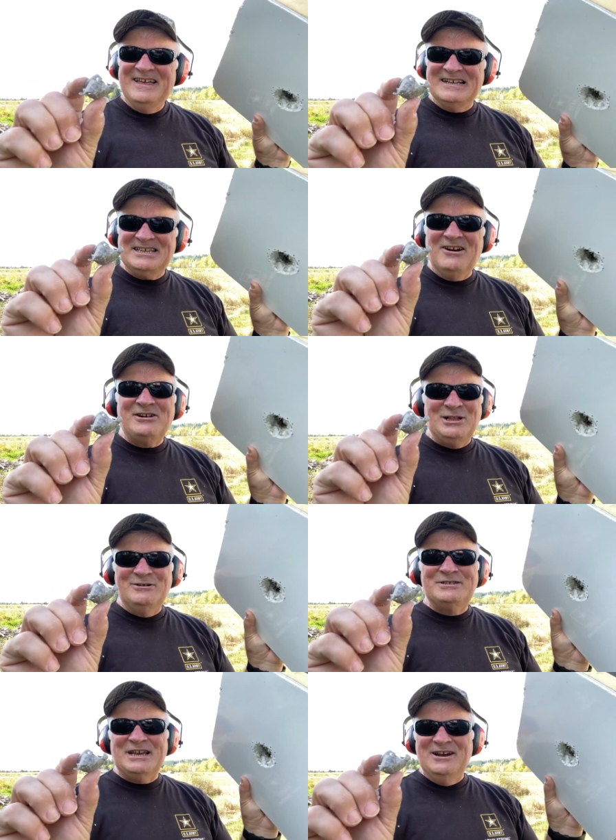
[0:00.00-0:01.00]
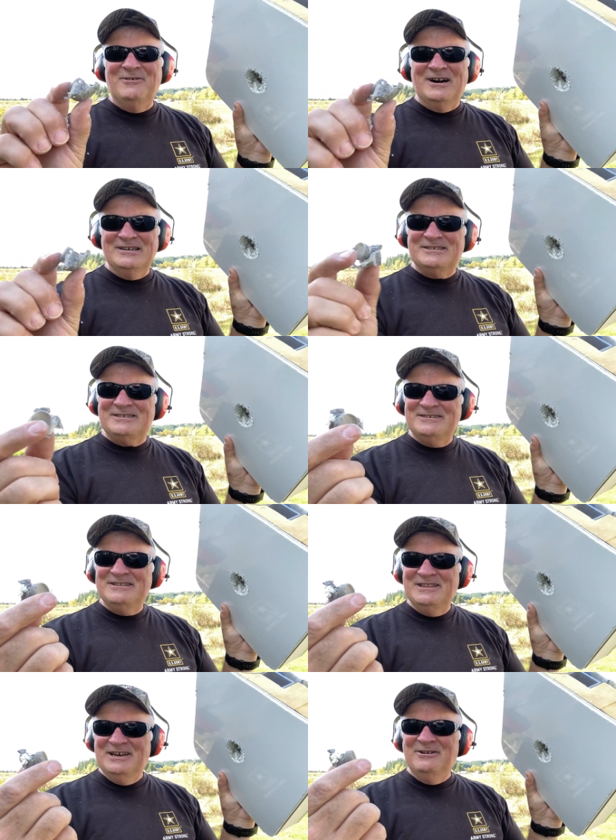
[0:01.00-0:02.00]
That's how close I was.
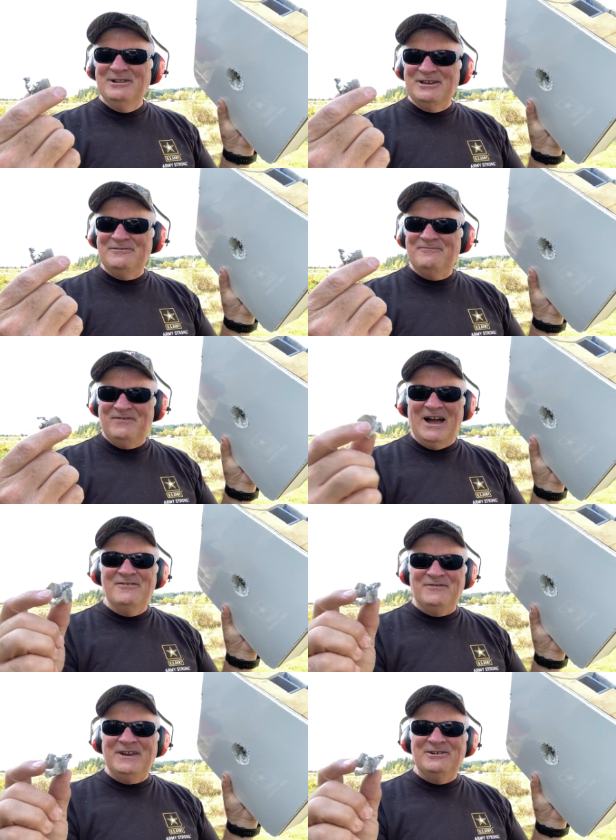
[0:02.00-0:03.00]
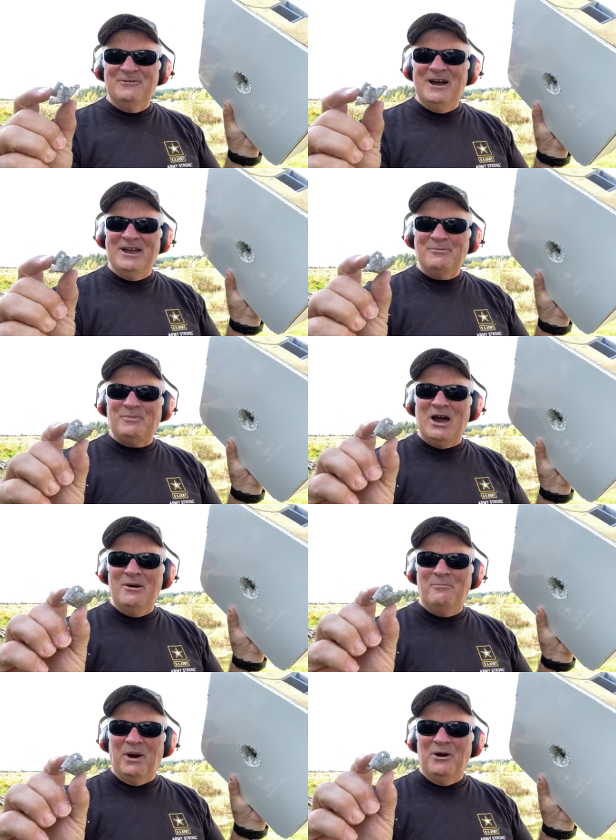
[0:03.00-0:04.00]
Literally five feet away.
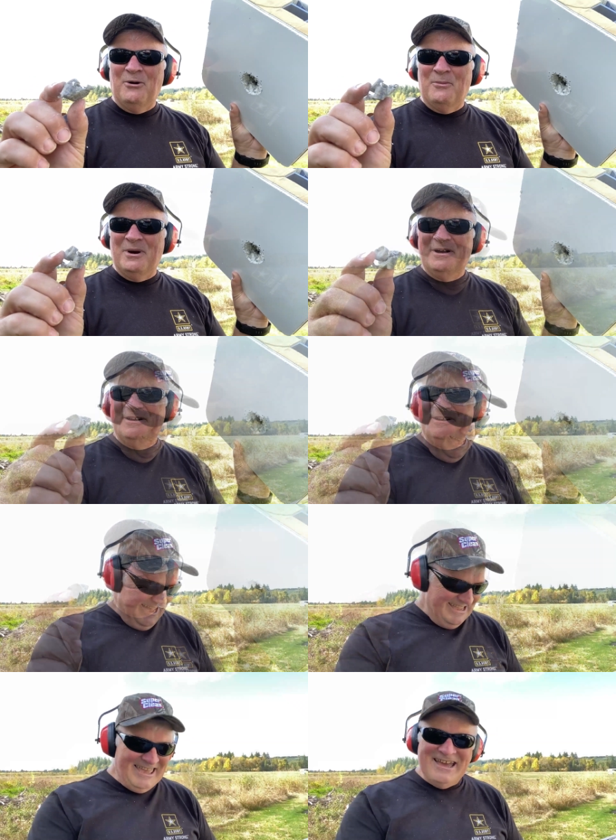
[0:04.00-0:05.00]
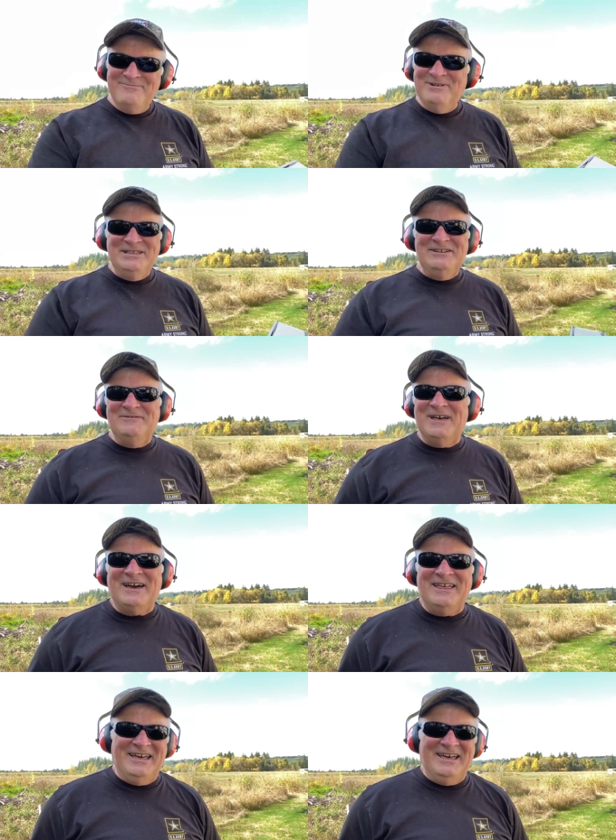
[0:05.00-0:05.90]
Kaboom. I can't believe that.